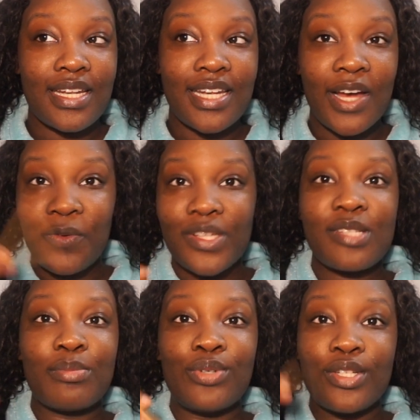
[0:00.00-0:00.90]
now once
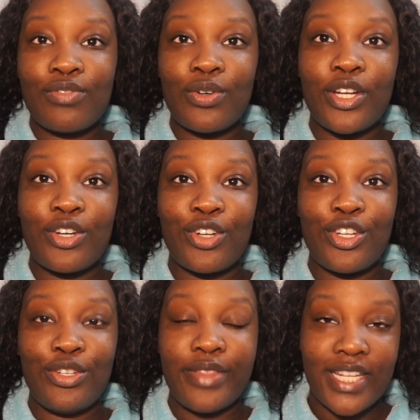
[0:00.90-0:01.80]
the ball is rolling on a
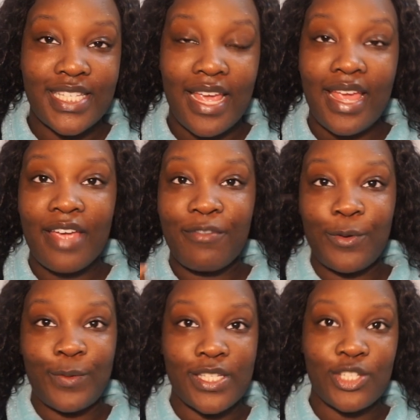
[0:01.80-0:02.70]
new thing to hate,
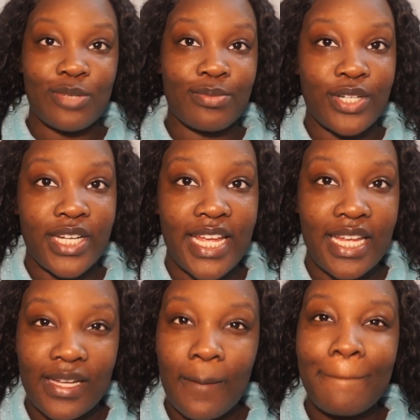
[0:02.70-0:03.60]
everyone wants to jump on and
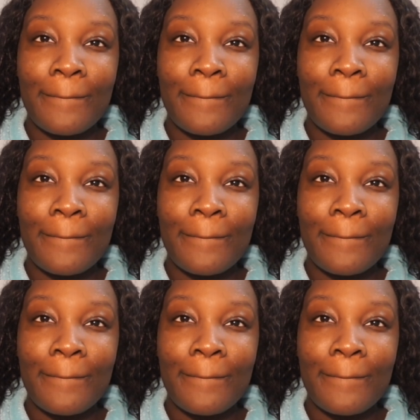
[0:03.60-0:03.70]
hate it.